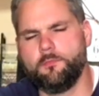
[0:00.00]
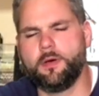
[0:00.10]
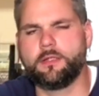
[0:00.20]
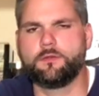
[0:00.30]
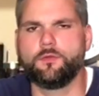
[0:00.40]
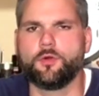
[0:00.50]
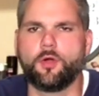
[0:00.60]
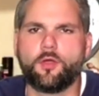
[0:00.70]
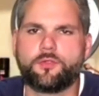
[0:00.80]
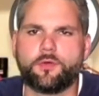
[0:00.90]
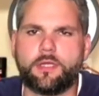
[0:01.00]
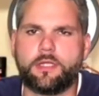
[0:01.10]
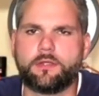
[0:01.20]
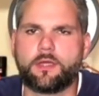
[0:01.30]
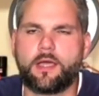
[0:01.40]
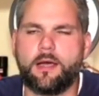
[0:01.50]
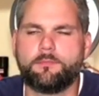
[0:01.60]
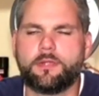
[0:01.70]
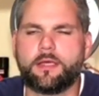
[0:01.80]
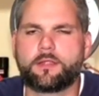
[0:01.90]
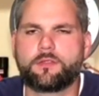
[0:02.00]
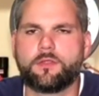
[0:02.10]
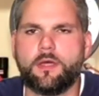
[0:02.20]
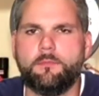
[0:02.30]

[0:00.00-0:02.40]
but you're also getting the complex